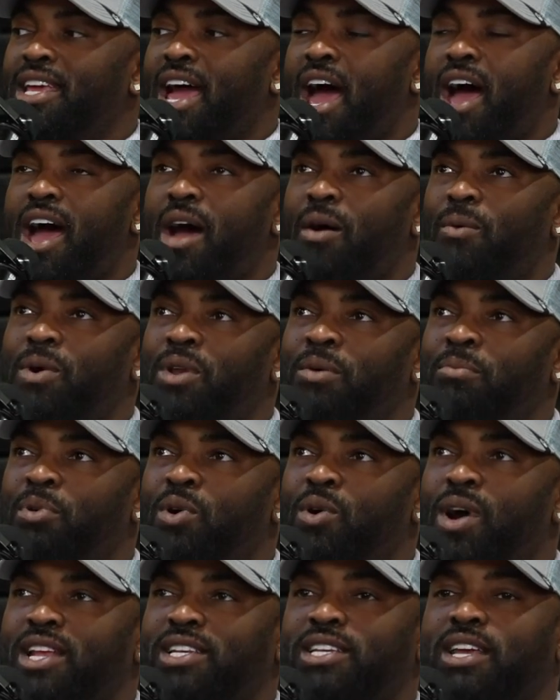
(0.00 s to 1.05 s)
I wasn't
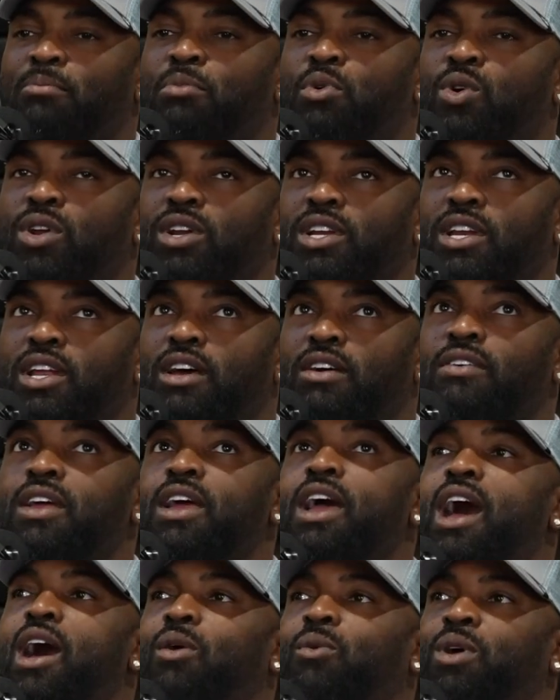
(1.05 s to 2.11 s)
born. I said born enough.
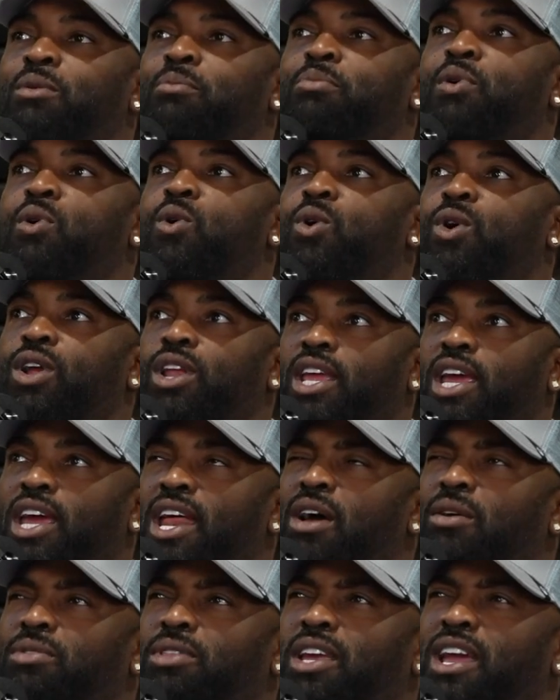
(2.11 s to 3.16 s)
I wasn't born yet. I
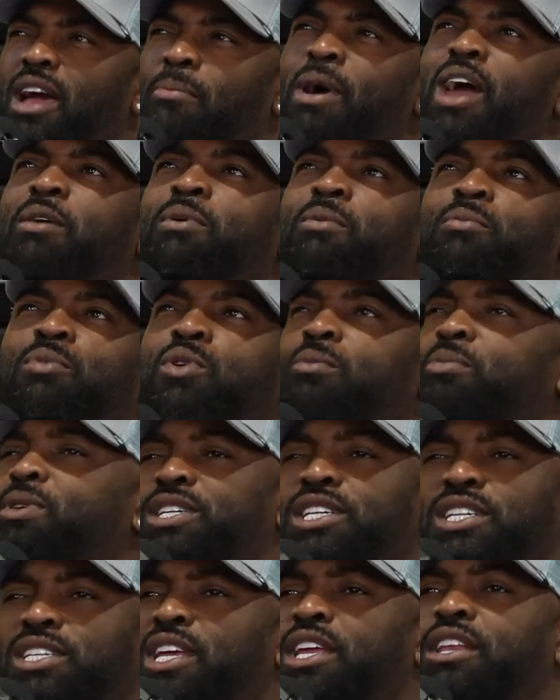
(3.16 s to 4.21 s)
don't think I might have been born, but
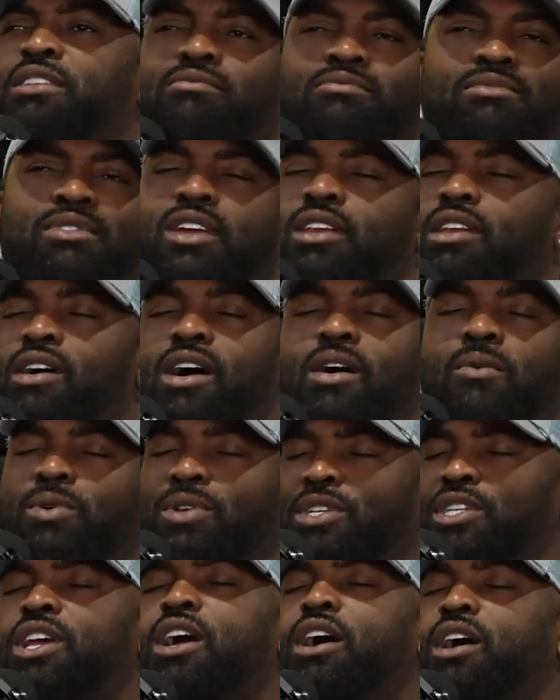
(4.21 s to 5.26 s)
just didn't. I
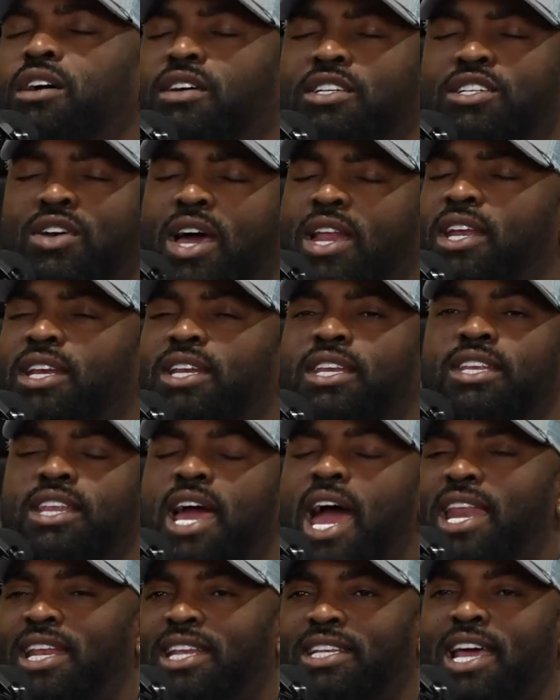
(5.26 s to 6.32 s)
was young, so I
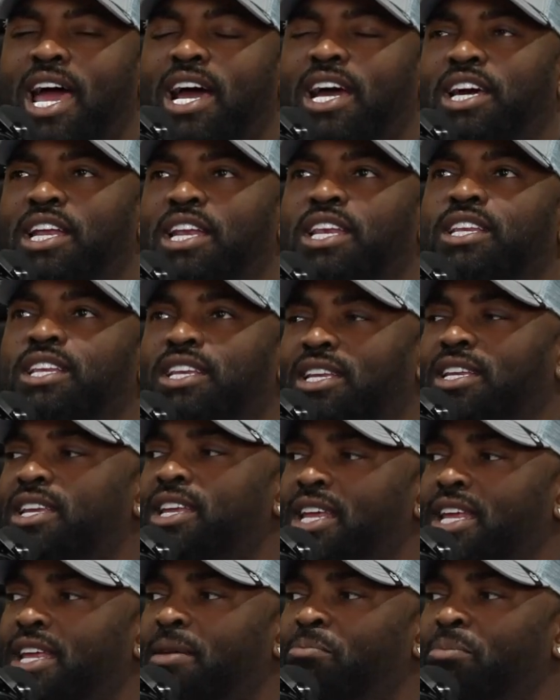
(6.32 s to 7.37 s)
couldn't
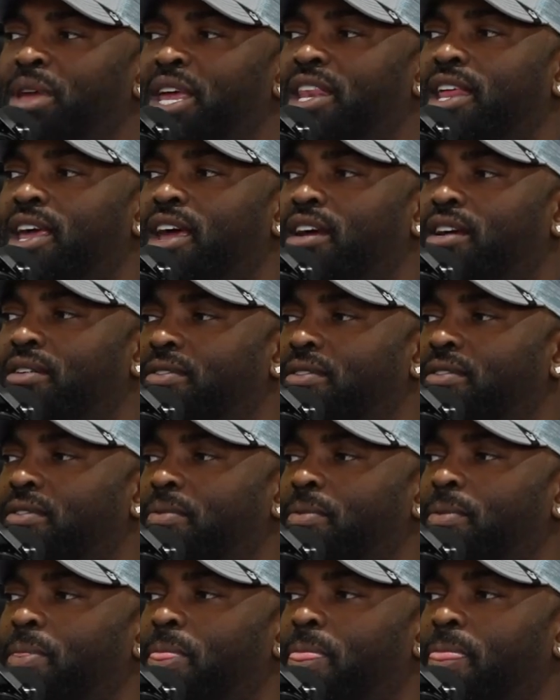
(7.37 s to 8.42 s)
be there. Griffey
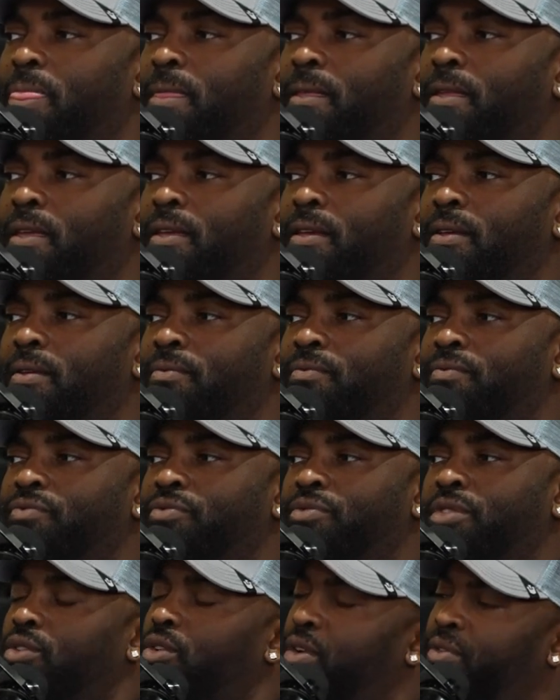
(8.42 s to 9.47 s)
played with Deion.
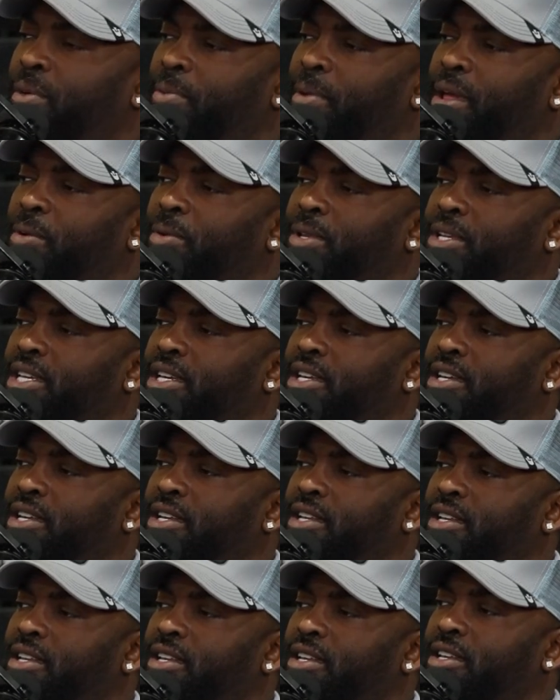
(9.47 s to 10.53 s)
Griffey played with Cincinnati
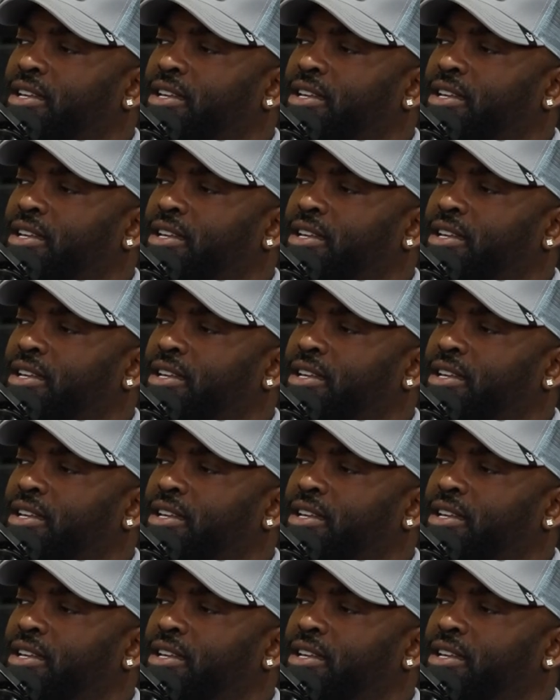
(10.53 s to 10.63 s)
Reds.